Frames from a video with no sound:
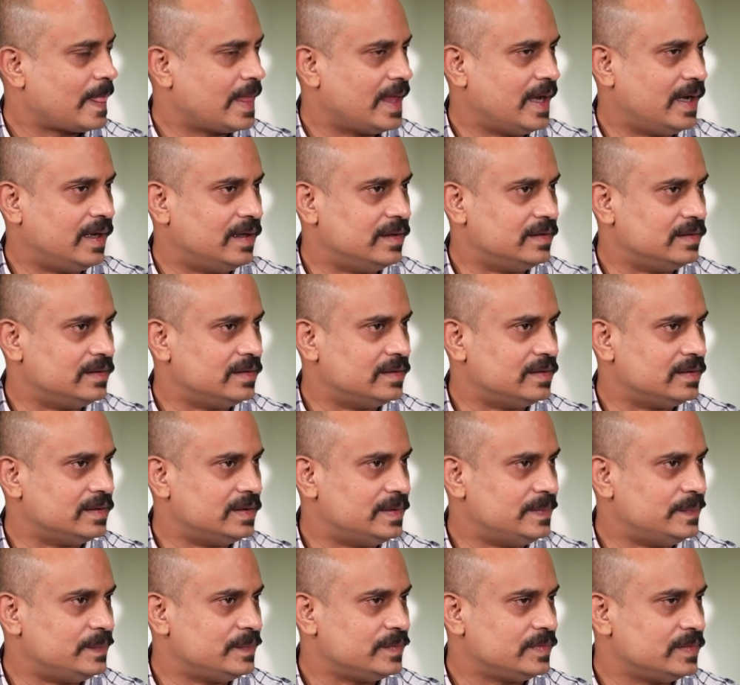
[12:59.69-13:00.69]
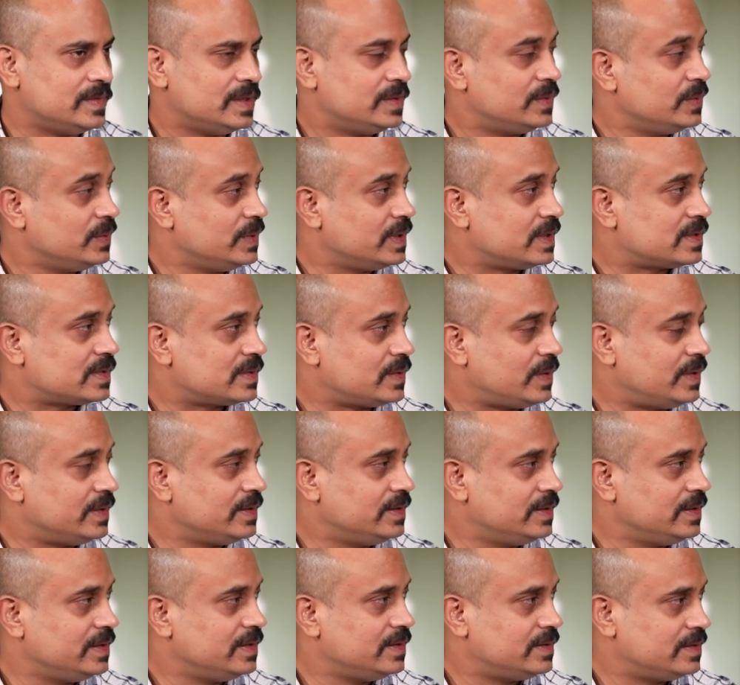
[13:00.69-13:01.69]
And they do
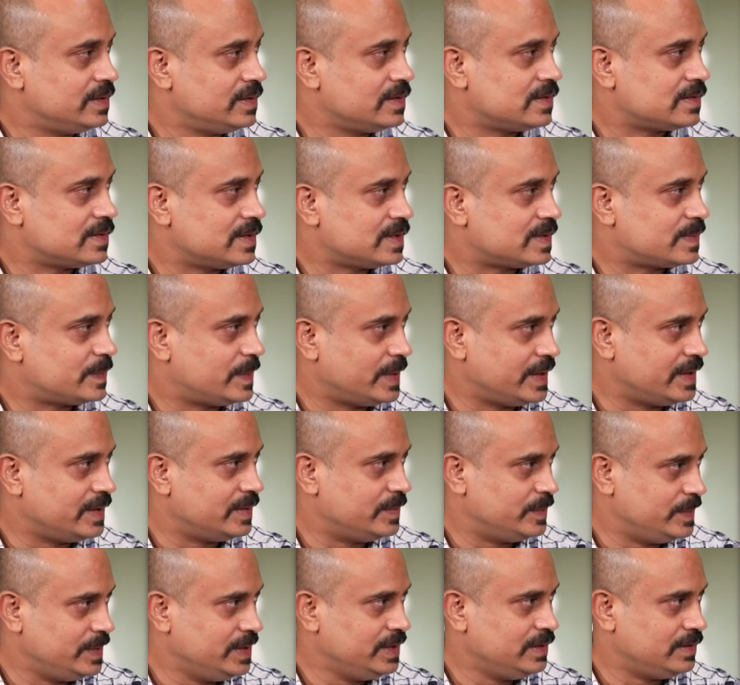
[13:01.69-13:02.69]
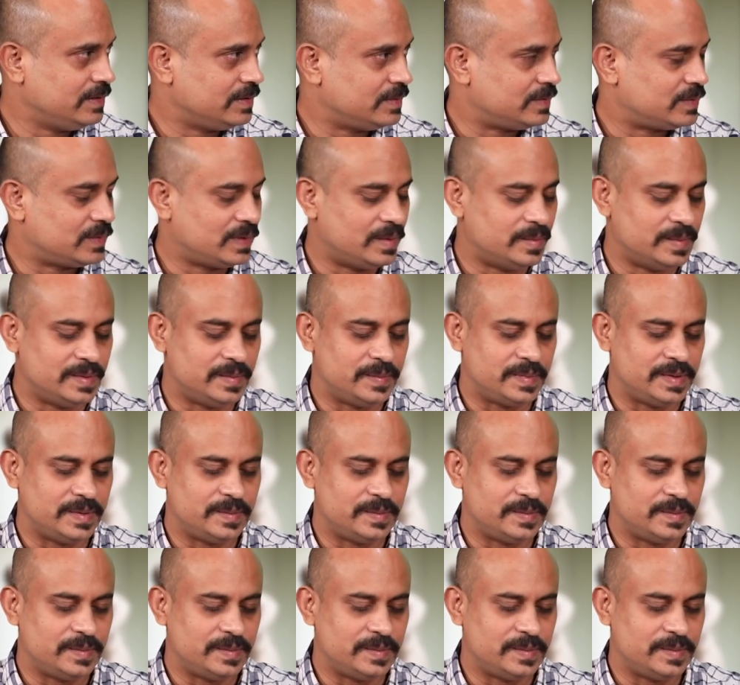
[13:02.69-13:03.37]
extraordinary things despite being common